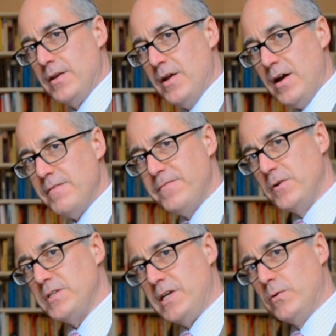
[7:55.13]
9
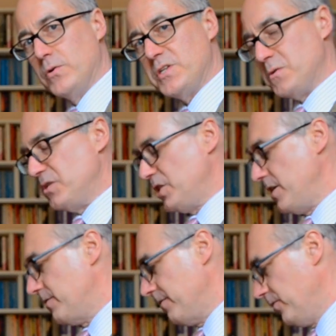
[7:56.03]
foot in order to
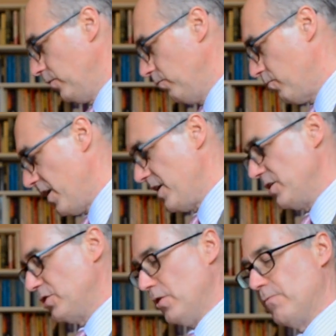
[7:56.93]
achieve the full
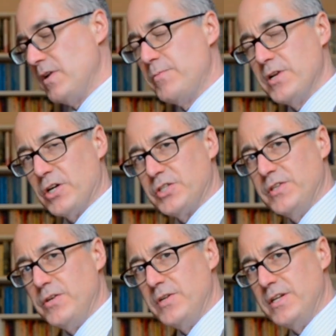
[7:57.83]
range of
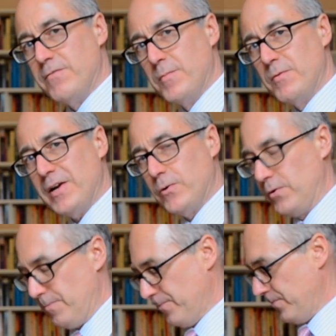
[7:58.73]
reproduction that you needed from a
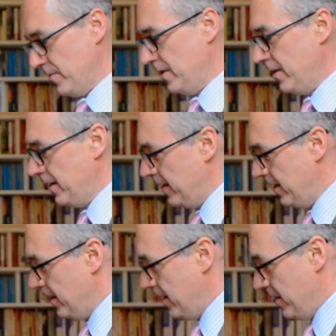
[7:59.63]
record.
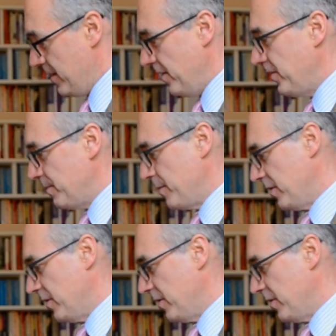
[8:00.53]
The other thing